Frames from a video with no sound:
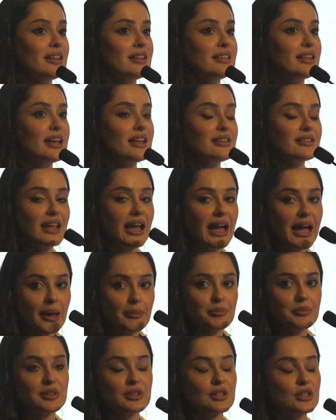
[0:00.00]
There's
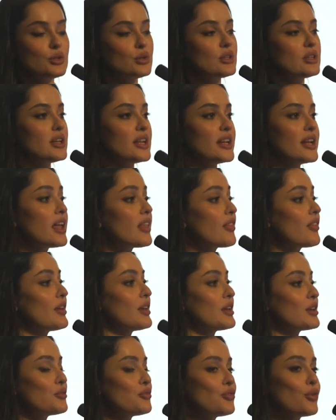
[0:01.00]
absolutely
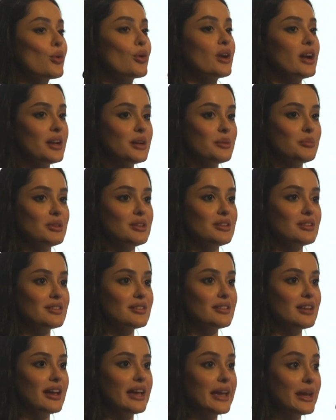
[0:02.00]
nothing for
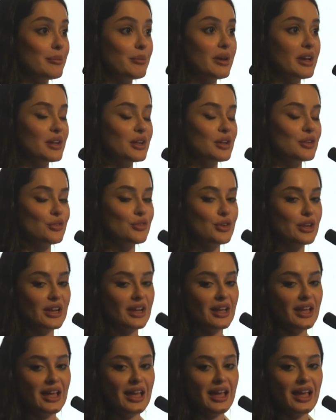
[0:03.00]
animals in my country.